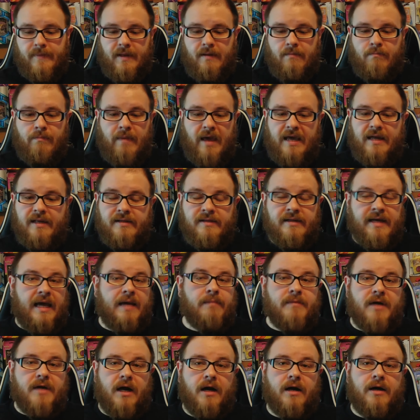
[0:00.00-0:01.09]
made
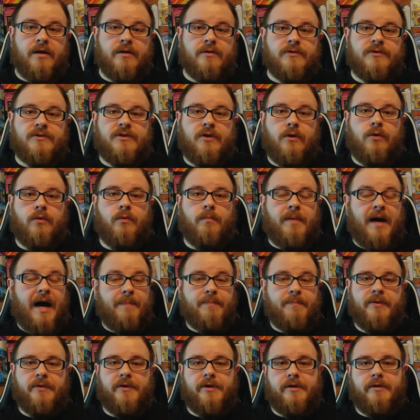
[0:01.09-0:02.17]
game cards so
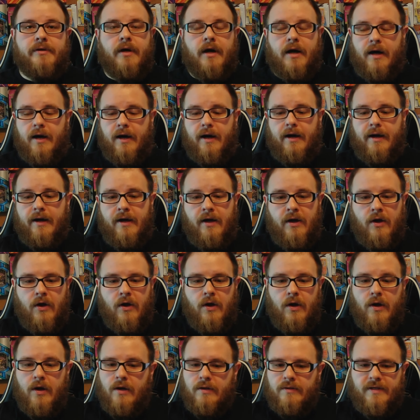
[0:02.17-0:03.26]
popular.
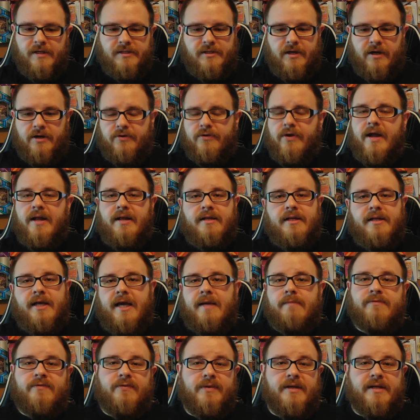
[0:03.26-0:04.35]
They started creating
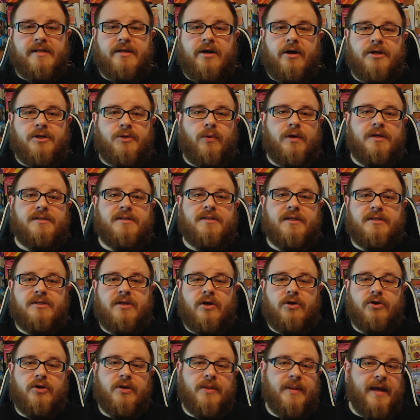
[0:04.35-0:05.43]
games for the Atari
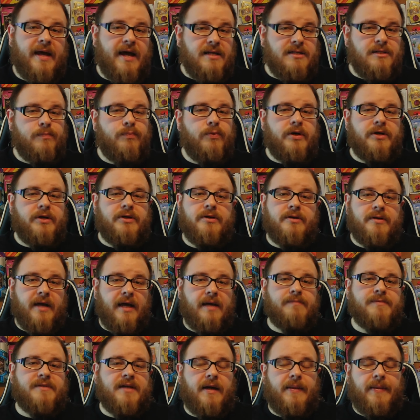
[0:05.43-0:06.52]
2600, and they had some pretty good
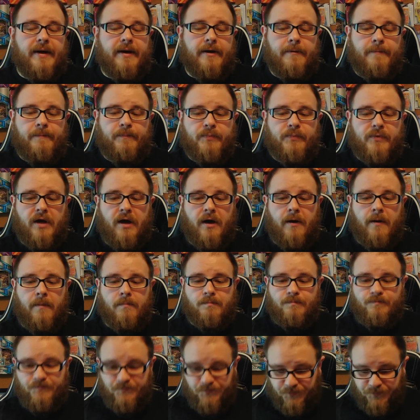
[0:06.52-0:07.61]
games on there.
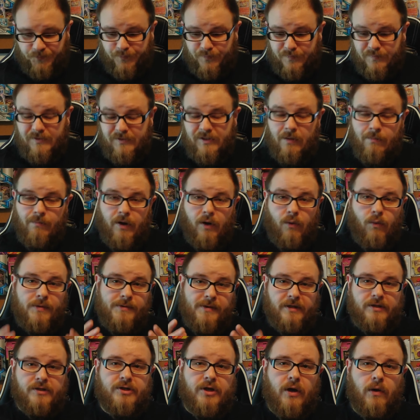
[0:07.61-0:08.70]
But one
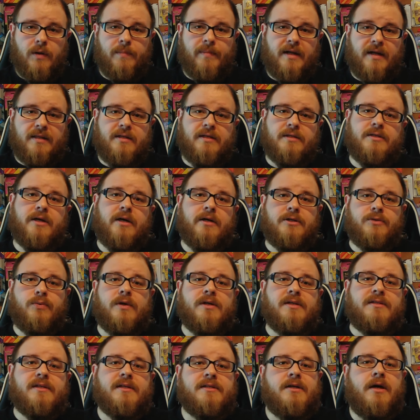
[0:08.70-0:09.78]
thing to note about the Atari
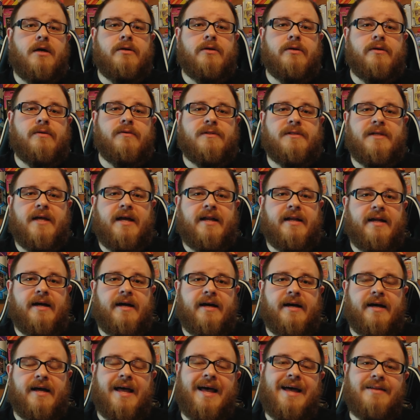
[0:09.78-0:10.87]
2600 was that
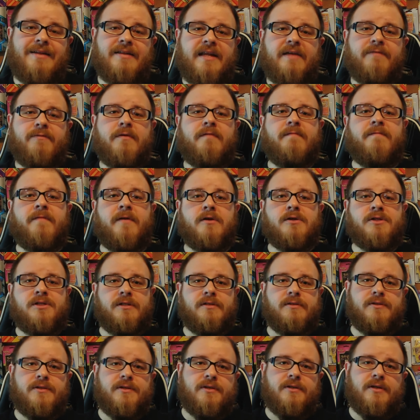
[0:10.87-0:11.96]
it had different
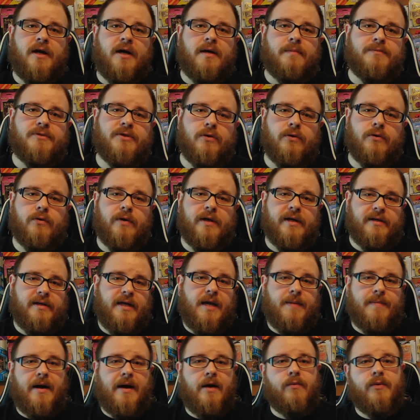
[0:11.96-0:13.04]
versions. So it
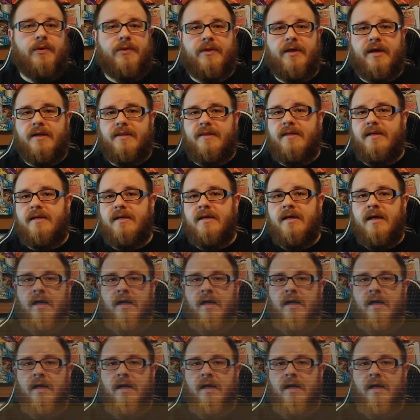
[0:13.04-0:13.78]
came out with like the